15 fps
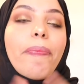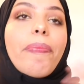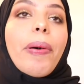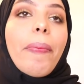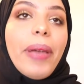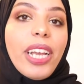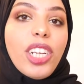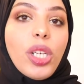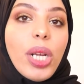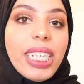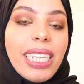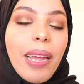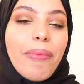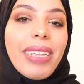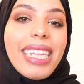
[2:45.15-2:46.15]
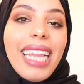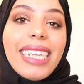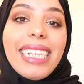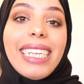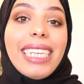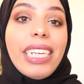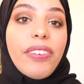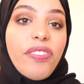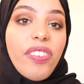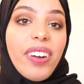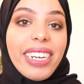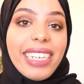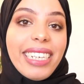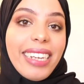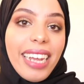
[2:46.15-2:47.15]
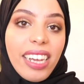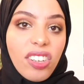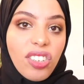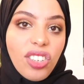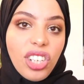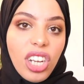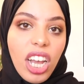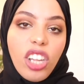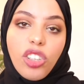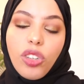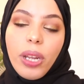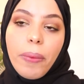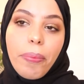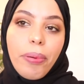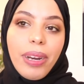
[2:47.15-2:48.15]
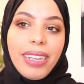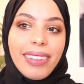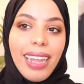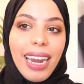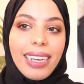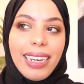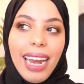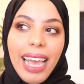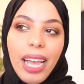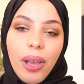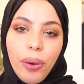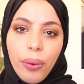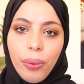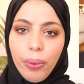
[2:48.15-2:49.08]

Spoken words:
But make sure it's something that's different texture, so it brings that like,